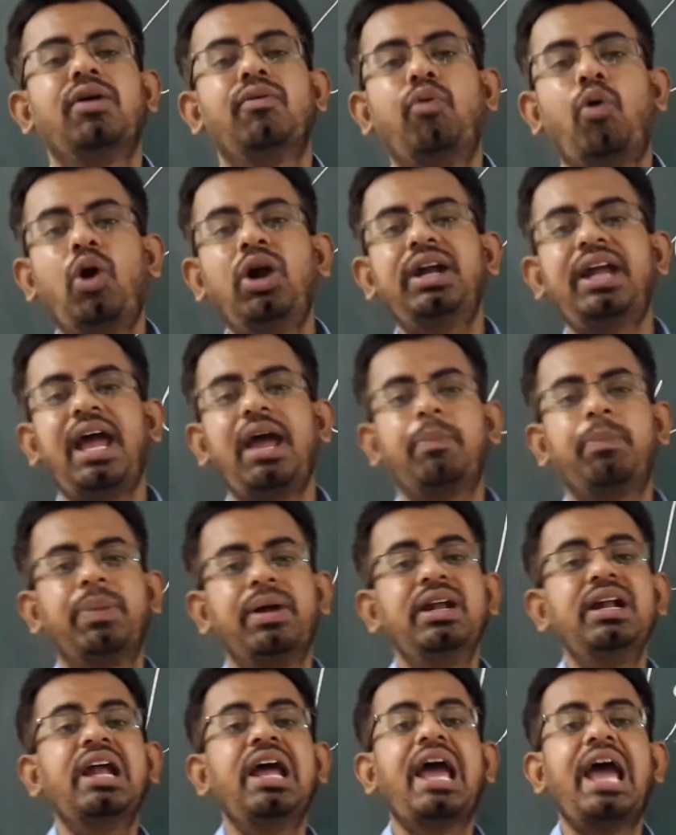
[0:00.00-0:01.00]
what
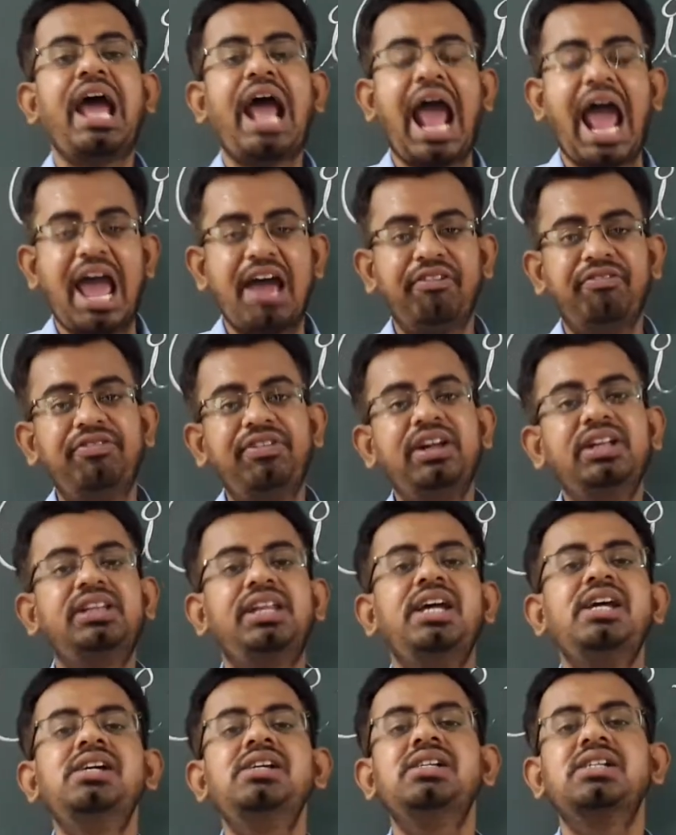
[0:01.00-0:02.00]
happened?
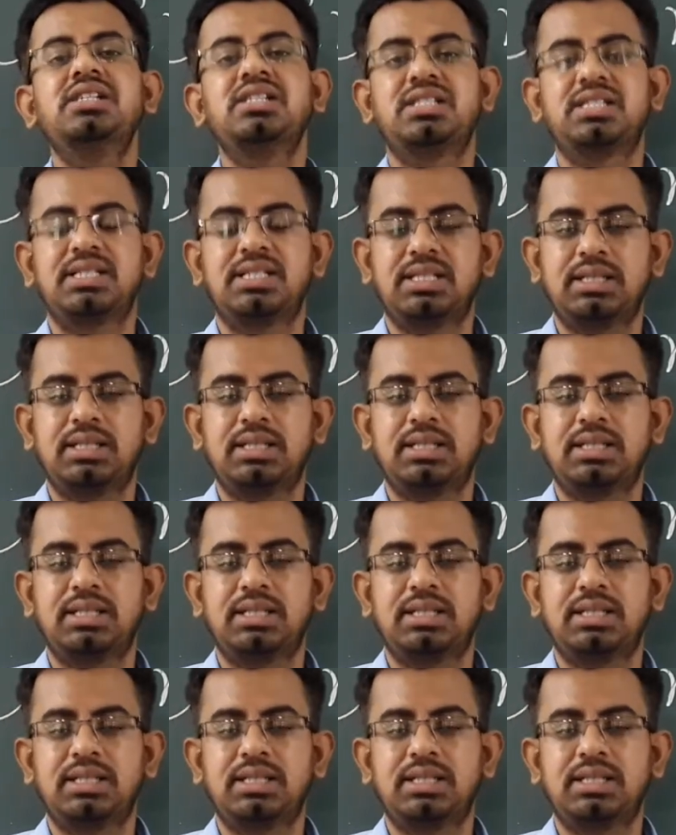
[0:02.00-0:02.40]
Everything